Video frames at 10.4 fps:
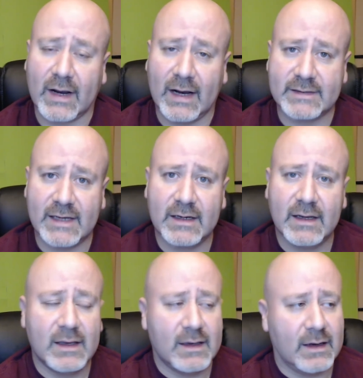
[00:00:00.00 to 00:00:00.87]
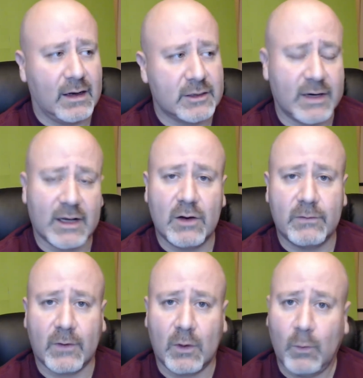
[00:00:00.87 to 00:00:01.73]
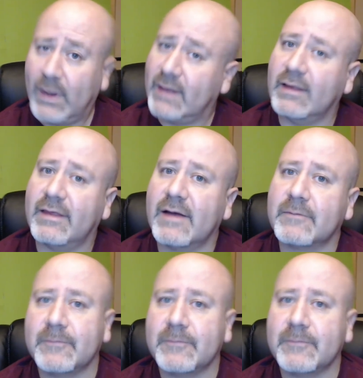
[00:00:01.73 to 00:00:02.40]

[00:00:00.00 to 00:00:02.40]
content. I try to go for a weekly thing.